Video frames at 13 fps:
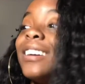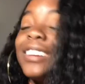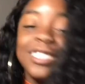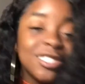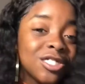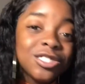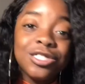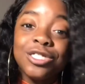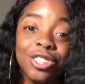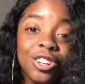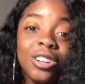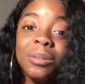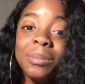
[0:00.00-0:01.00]

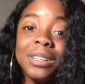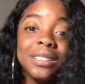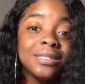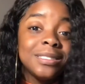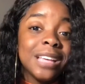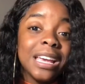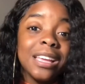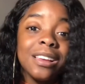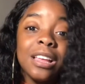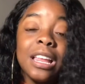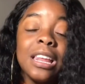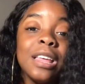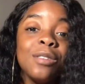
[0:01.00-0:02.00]
You're gonna be taken,
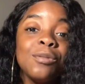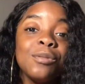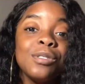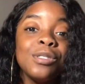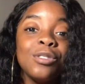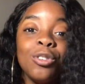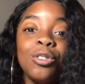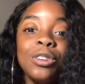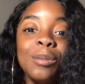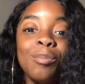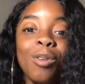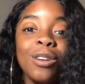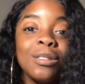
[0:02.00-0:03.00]
and then the
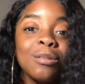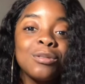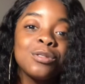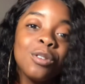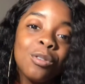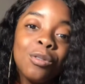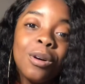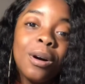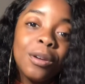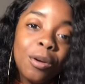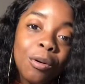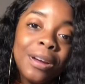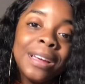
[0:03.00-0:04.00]
only part that was so
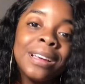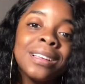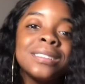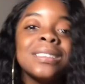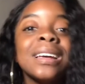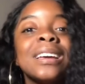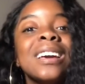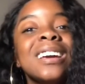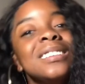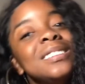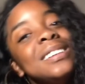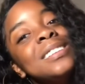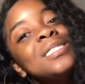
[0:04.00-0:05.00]
annoying is like
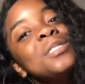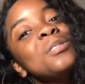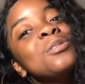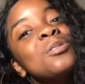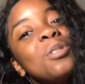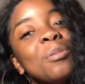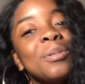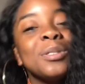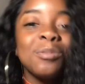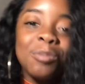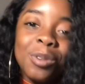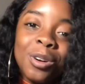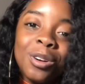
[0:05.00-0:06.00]
jeans are so much
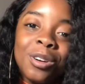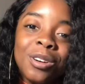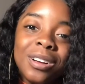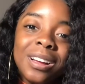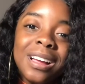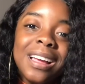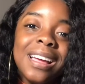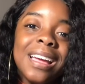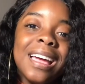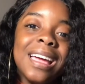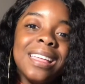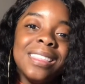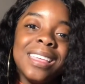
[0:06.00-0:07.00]
work,
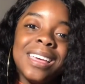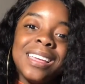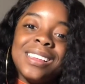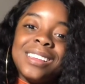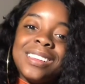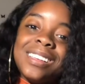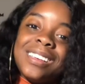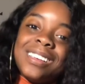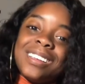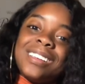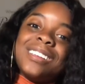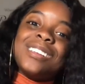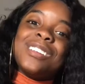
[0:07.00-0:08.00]
and then
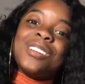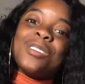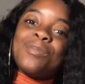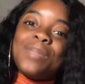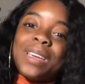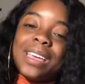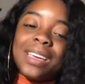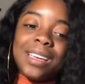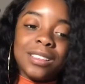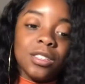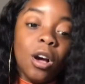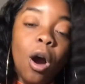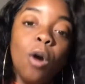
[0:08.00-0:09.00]
your
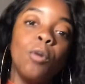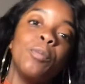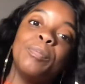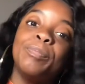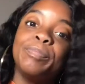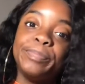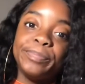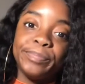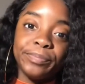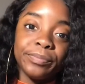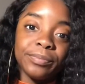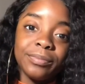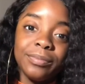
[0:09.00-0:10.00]
pants. Oh,
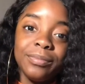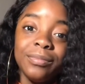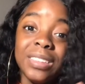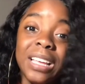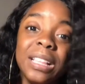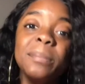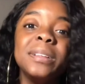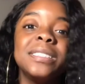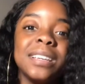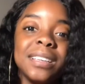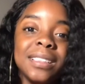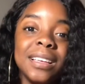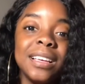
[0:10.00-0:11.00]
let me
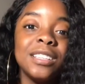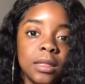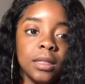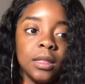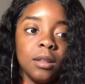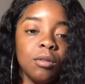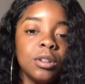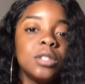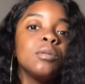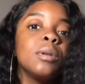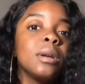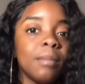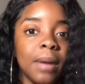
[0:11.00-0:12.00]
tell you this. What to
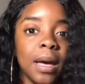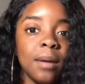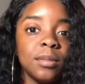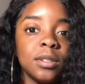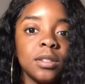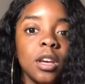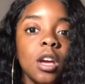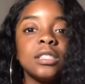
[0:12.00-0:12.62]
wear to Meps.